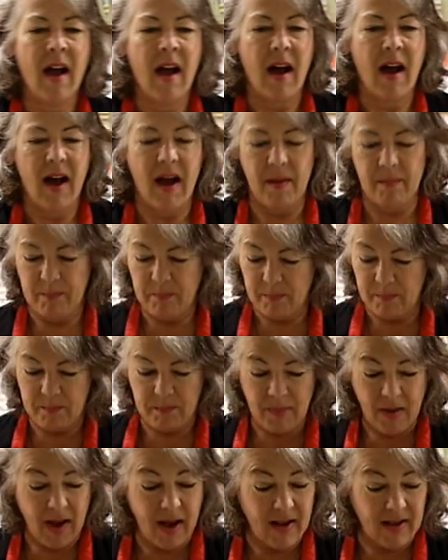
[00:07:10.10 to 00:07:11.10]

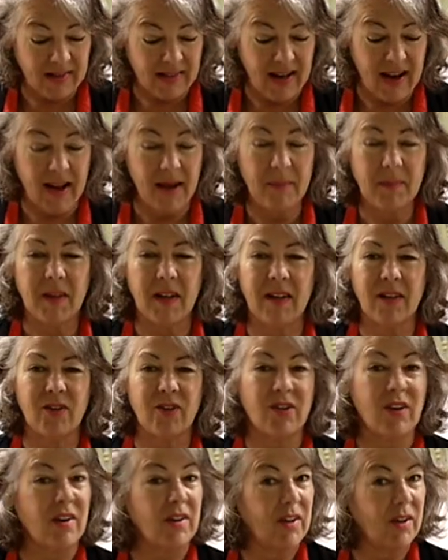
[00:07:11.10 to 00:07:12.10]
But I'm going to
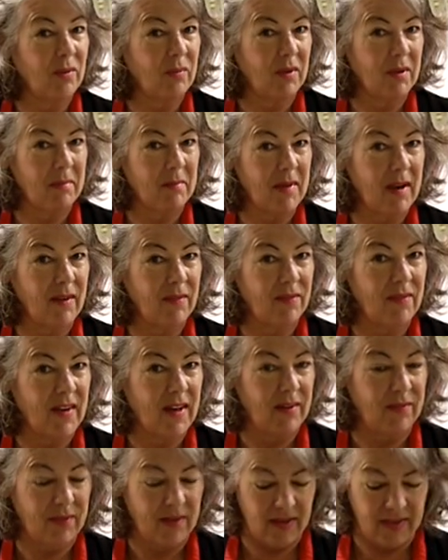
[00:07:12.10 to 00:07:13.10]
show you one of my
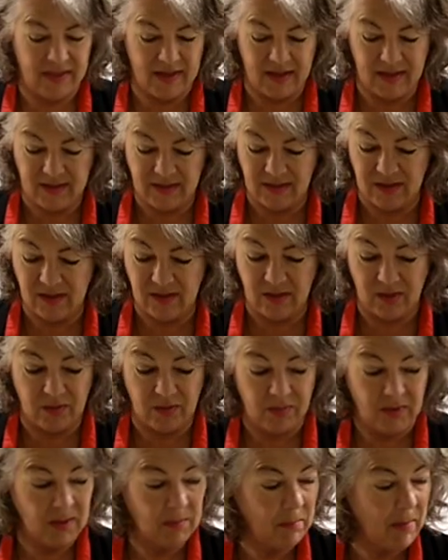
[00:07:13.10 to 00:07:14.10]
favorite things to
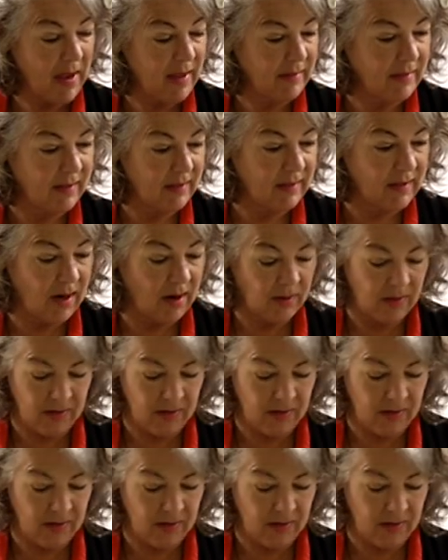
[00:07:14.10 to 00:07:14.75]
do with pesto.